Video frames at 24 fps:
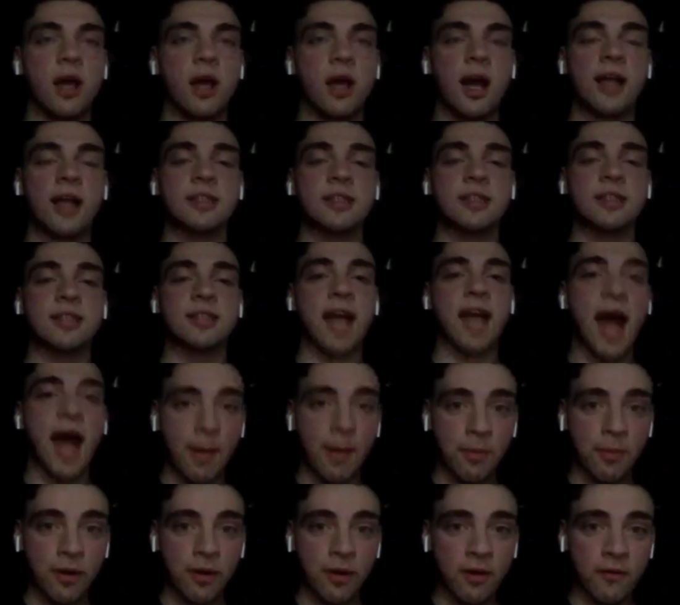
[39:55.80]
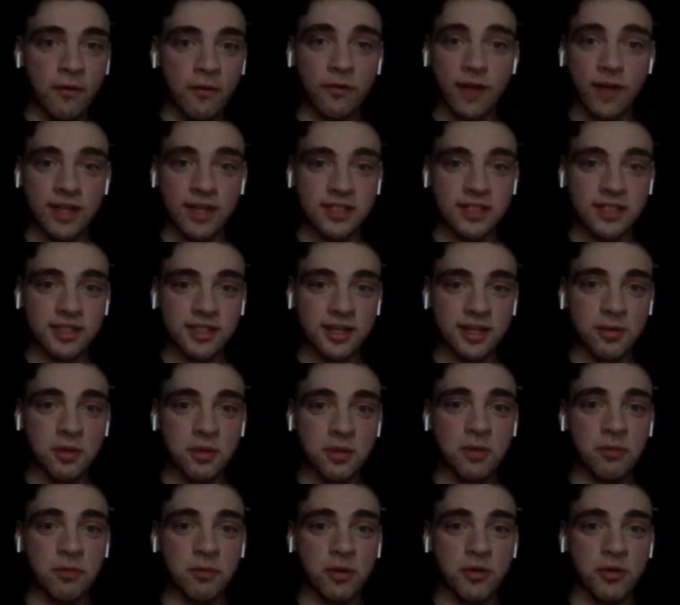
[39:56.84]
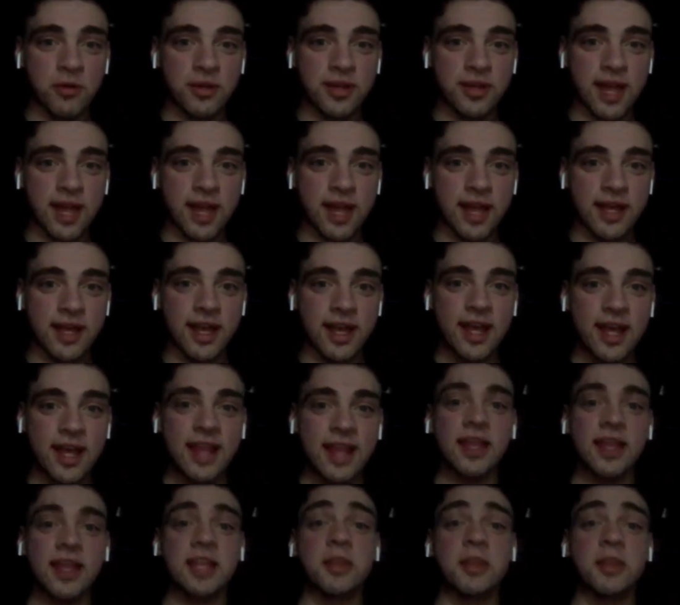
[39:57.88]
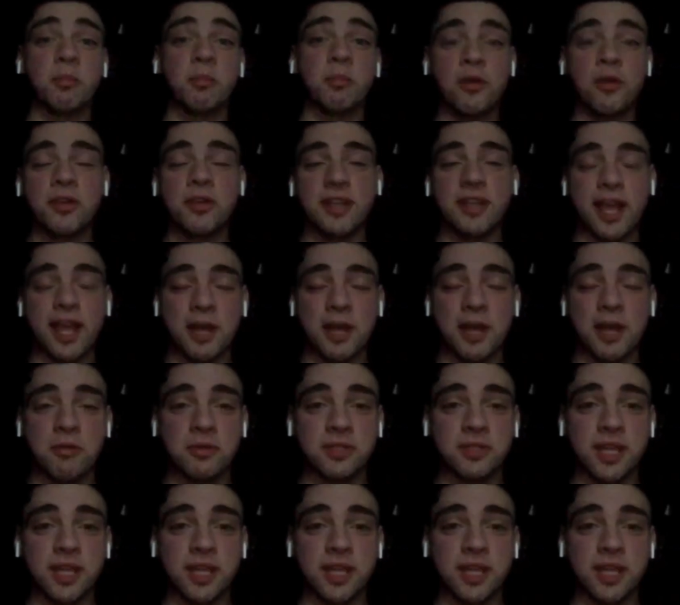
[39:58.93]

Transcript: on top of wrestling with a broken neck, like the broken neck was